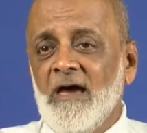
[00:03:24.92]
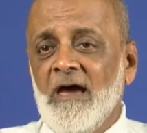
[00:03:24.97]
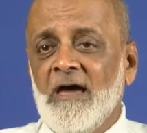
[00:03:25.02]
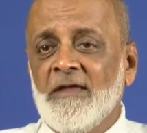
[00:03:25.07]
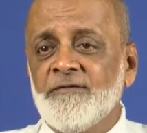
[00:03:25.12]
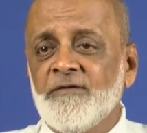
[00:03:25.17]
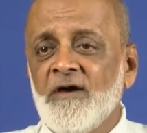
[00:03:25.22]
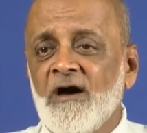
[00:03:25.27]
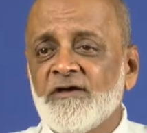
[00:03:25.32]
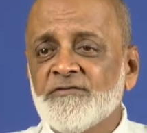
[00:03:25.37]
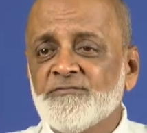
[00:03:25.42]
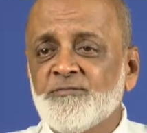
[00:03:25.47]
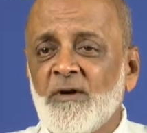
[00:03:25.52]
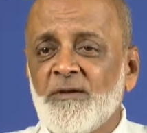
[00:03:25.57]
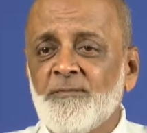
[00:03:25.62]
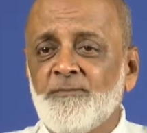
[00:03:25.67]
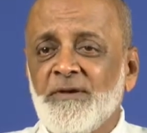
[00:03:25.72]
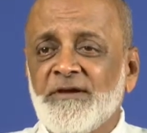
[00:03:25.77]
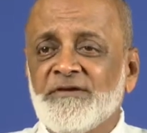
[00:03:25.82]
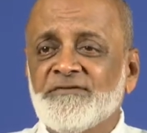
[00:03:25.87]
and the
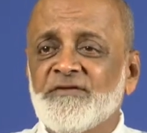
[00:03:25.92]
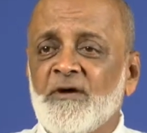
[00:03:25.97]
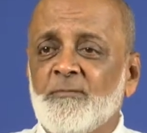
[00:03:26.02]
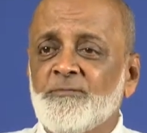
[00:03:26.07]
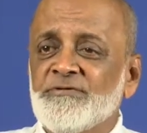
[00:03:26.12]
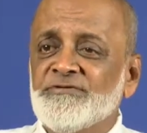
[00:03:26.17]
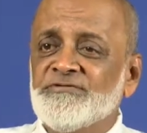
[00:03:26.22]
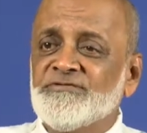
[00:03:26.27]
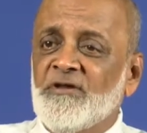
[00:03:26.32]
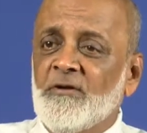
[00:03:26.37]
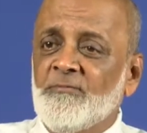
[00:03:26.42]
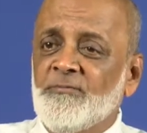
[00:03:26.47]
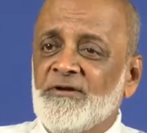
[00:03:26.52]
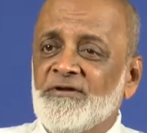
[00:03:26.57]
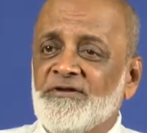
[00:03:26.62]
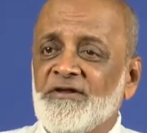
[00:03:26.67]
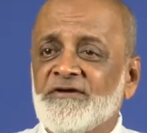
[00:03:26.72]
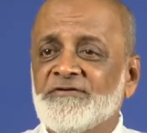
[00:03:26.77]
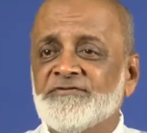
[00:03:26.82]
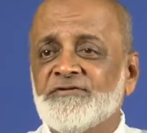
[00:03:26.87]
husband picks up his stuff
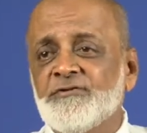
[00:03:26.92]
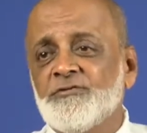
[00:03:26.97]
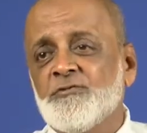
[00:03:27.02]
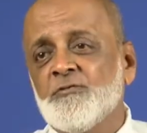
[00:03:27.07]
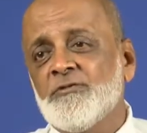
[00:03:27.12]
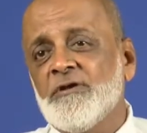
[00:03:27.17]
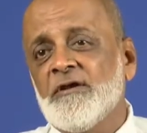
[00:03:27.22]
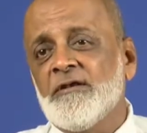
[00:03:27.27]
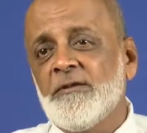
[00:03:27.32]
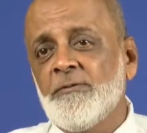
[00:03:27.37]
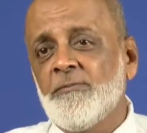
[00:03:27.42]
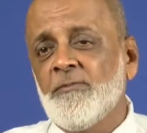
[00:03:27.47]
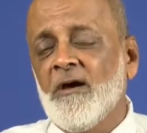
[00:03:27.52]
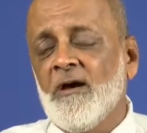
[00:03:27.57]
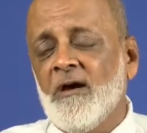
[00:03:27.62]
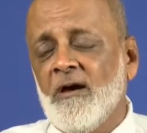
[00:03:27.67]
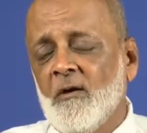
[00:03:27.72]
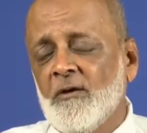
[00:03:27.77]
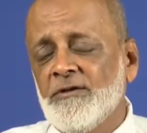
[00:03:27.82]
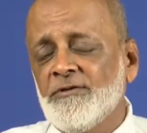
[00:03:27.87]
and takes it to
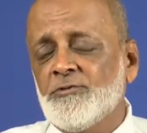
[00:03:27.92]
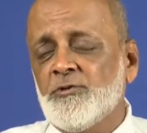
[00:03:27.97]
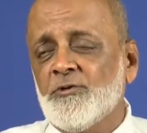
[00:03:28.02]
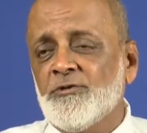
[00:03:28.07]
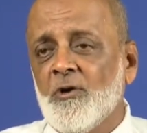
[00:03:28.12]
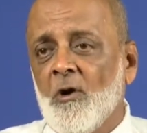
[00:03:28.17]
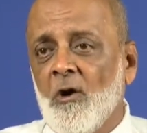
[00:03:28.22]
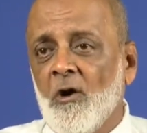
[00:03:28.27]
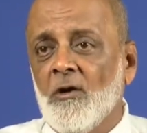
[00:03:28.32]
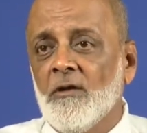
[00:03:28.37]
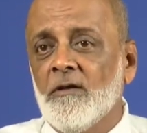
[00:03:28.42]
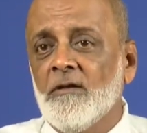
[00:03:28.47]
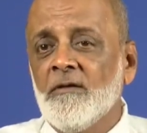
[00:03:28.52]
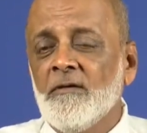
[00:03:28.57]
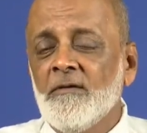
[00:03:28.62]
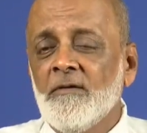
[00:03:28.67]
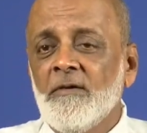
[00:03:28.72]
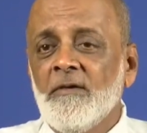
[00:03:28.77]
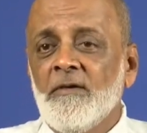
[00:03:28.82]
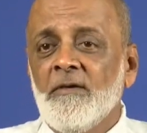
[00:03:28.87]
the into the
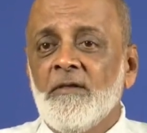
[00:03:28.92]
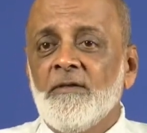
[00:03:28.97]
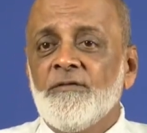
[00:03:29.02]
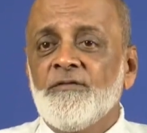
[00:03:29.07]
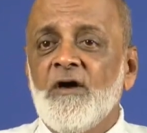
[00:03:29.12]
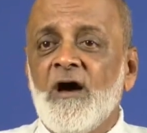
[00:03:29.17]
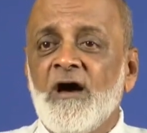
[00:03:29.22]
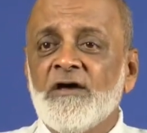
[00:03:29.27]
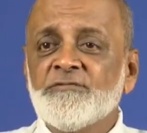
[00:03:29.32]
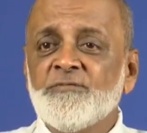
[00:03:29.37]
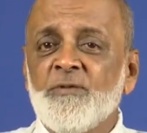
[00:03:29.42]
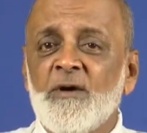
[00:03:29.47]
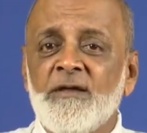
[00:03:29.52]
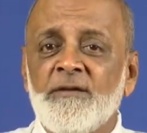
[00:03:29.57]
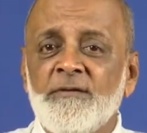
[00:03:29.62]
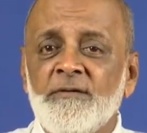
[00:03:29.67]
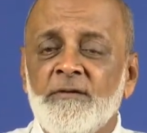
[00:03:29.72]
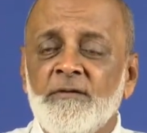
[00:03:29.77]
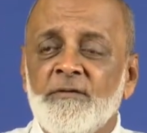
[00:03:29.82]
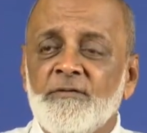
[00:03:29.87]
hall. The
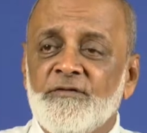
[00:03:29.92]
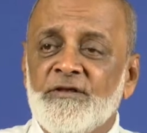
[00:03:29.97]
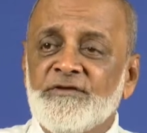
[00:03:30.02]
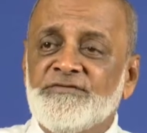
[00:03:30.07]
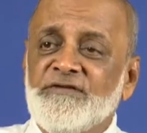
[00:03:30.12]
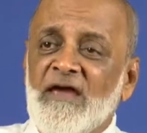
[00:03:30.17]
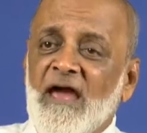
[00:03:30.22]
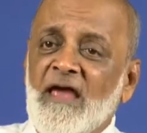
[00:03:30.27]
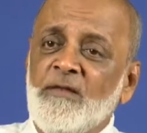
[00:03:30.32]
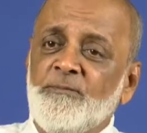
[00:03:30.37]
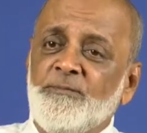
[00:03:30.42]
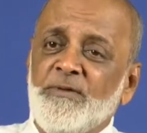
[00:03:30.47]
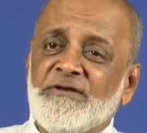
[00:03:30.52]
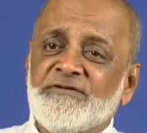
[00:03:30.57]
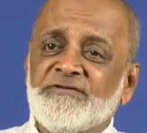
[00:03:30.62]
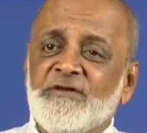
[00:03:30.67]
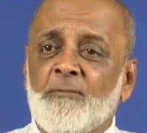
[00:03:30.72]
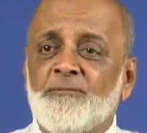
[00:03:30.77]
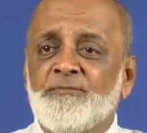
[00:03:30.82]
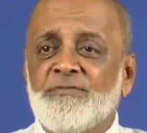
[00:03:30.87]
husband, the child
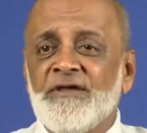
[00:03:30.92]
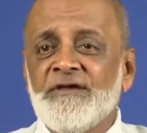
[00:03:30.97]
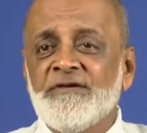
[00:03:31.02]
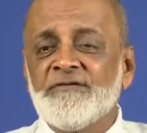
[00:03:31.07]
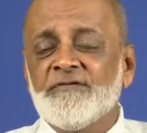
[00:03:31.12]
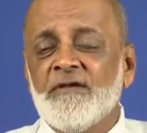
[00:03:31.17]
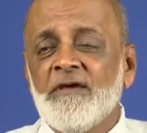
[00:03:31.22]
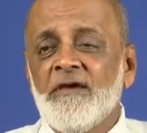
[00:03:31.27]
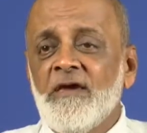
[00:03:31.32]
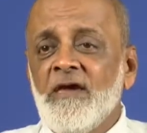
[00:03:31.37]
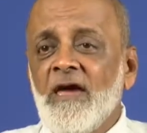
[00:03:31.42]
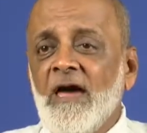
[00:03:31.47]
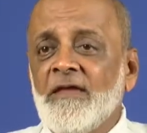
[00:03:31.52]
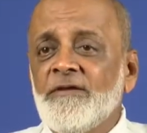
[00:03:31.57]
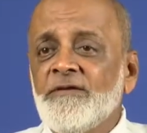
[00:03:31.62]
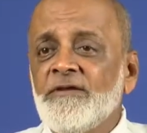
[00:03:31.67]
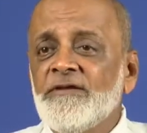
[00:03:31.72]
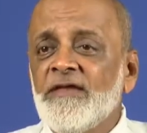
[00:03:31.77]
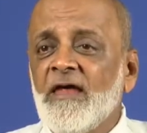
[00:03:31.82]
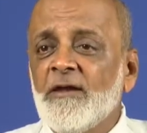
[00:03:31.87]
picks up things,
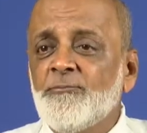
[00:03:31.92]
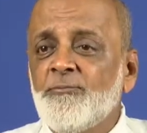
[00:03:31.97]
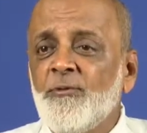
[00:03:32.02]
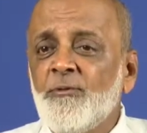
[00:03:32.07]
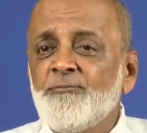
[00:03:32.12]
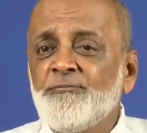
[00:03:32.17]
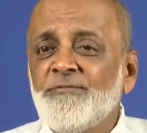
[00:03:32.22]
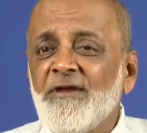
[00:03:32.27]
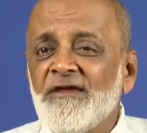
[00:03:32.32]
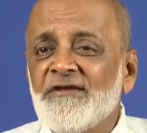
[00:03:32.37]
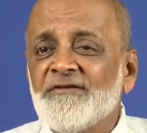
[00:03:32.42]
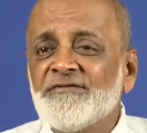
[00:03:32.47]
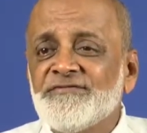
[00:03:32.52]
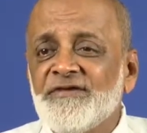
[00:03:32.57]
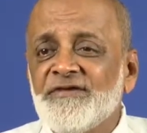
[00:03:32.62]
and in that 15